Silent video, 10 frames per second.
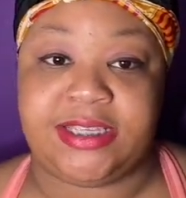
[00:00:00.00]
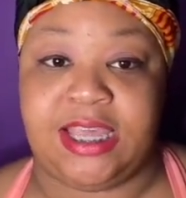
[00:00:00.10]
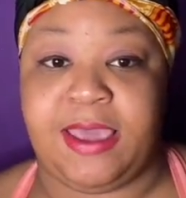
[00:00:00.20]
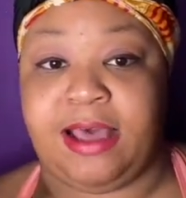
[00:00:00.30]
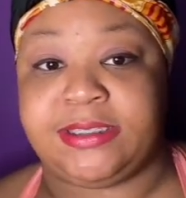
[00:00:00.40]

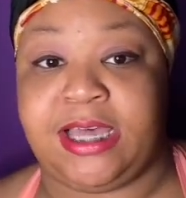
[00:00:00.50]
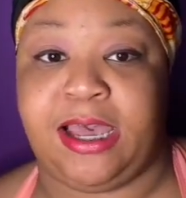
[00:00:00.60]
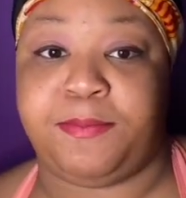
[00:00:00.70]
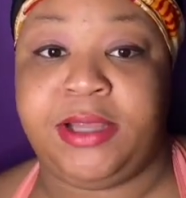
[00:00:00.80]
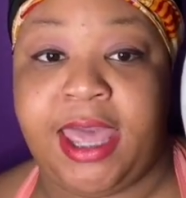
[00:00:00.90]
they
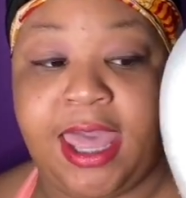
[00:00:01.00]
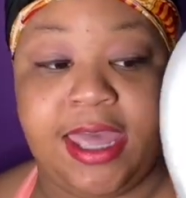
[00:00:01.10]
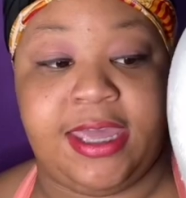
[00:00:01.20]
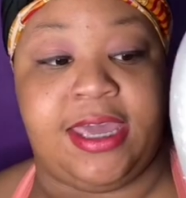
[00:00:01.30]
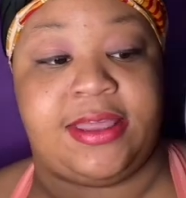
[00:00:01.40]
outside
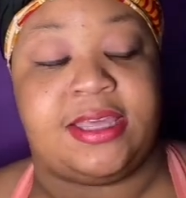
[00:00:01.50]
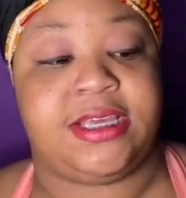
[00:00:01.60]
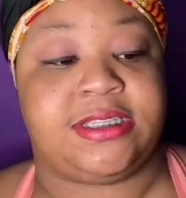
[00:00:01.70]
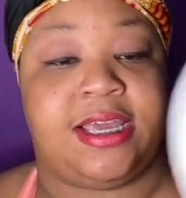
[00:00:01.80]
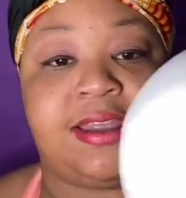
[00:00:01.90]
playing and
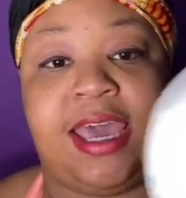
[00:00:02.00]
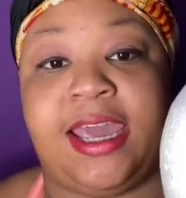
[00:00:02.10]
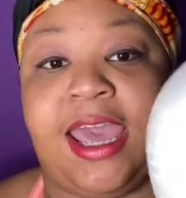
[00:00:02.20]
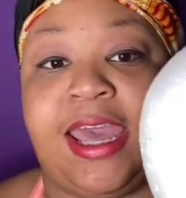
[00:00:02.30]
things like that,